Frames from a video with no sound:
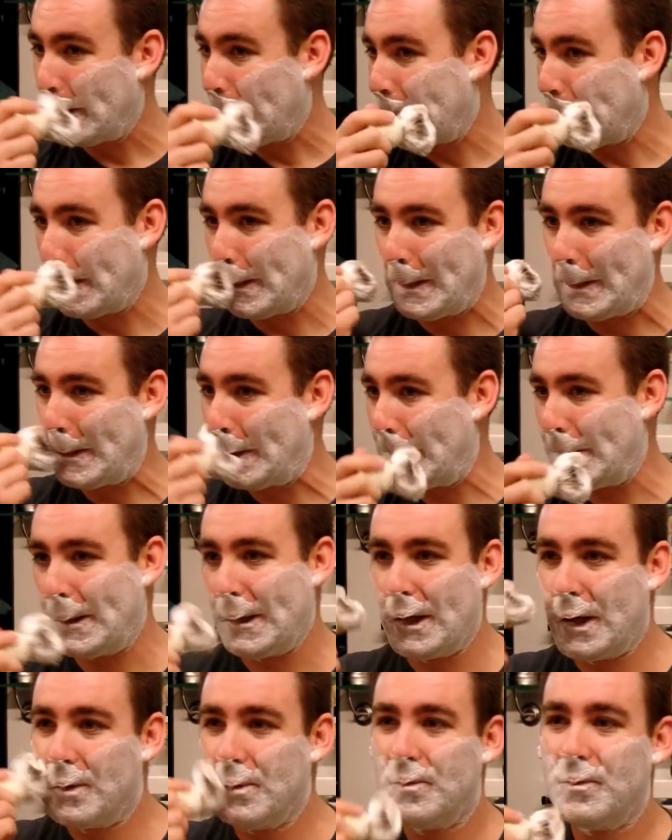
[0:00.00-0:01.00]
And
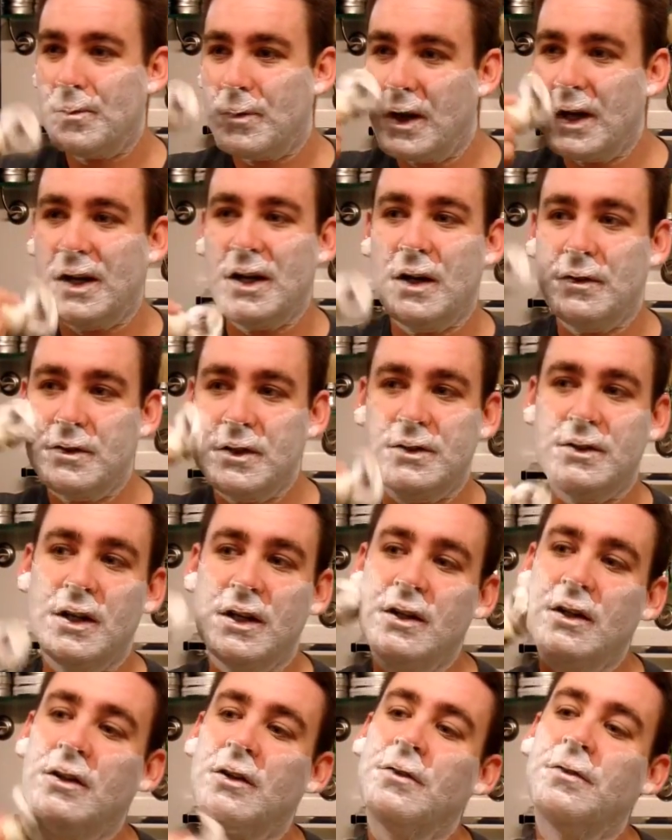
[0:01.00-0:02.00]
um, I'd have to
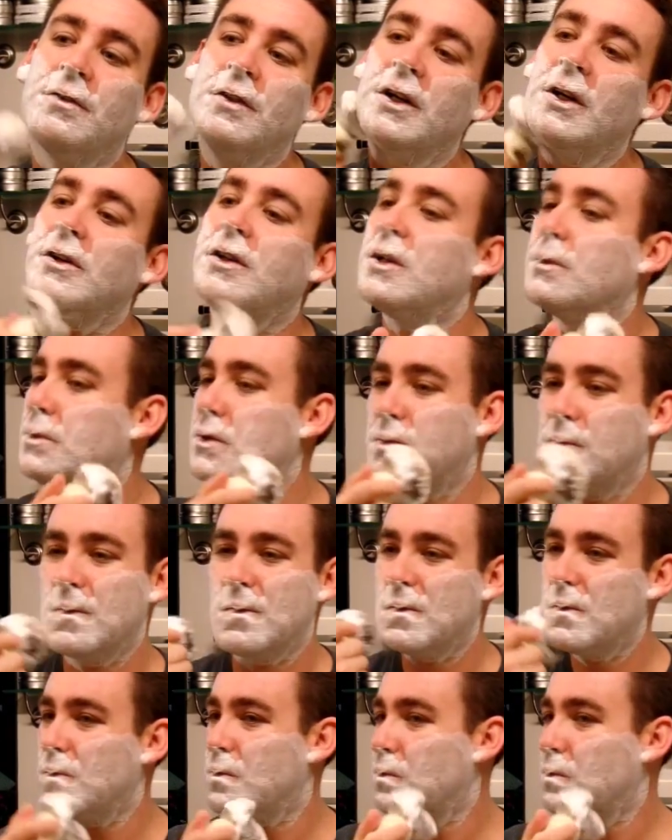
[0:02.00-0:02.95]
say that the flare tip is